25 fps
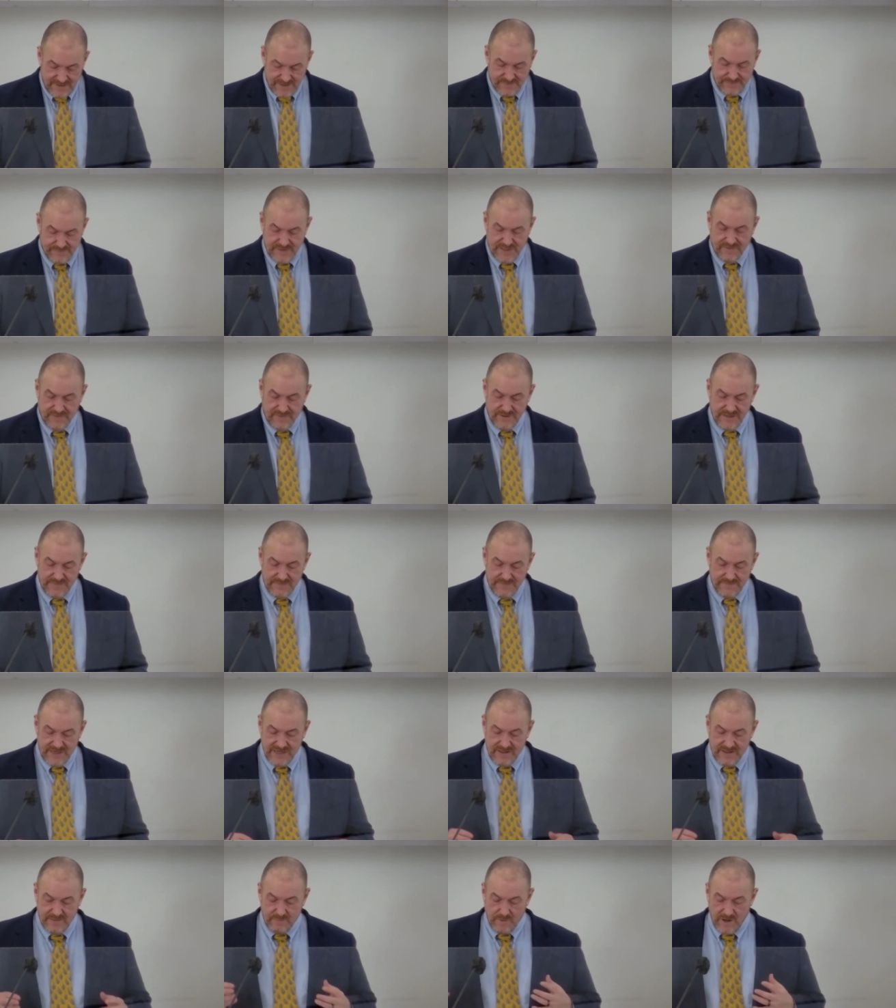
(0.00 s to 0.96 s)
between
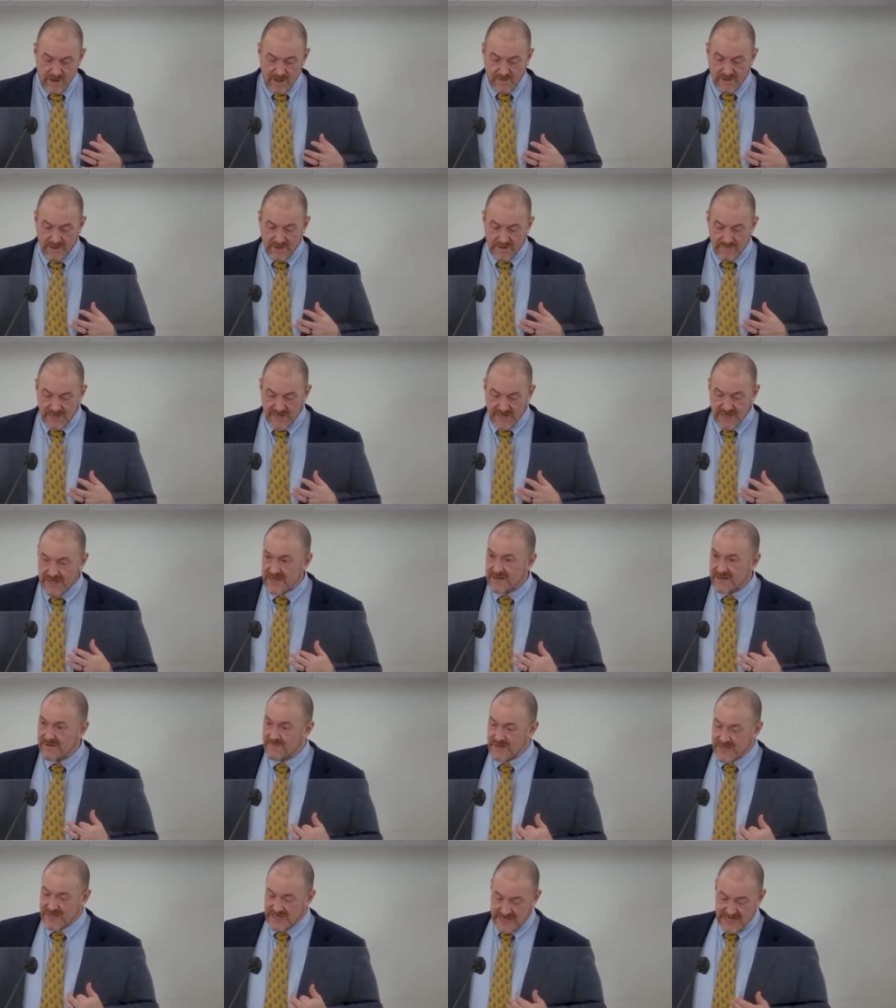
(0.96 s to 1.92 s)
being welcoming
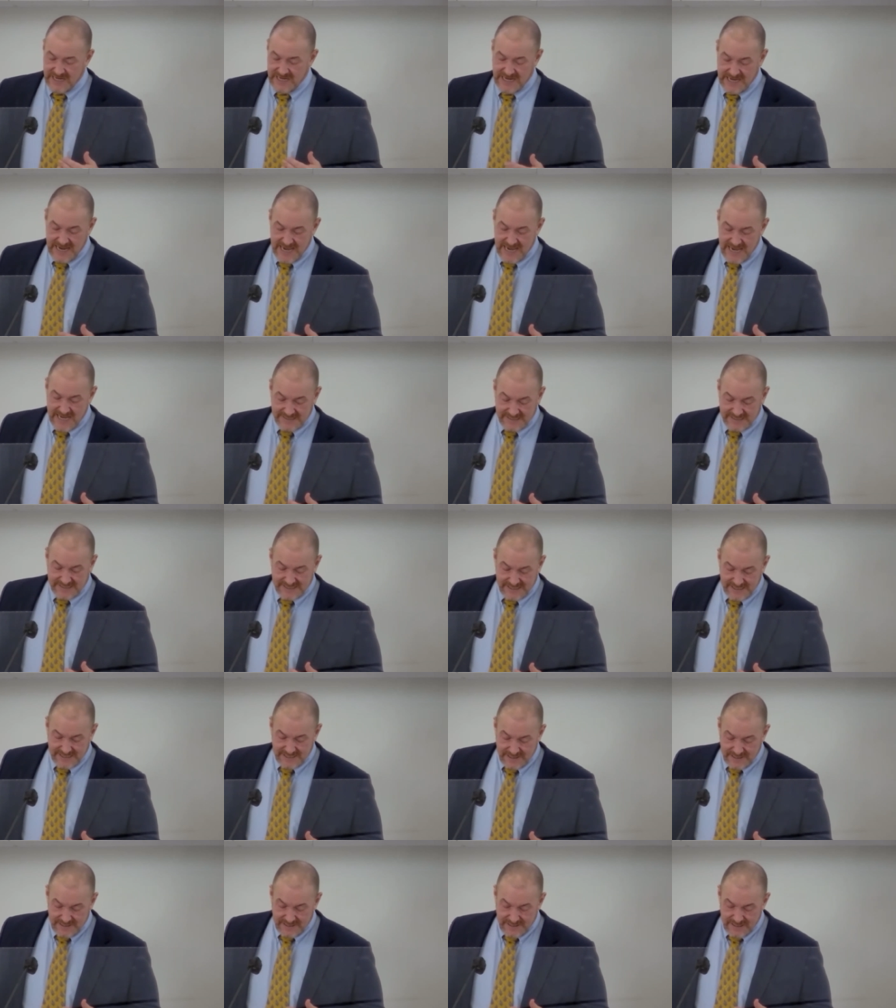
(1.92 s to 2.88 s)
and being a guest,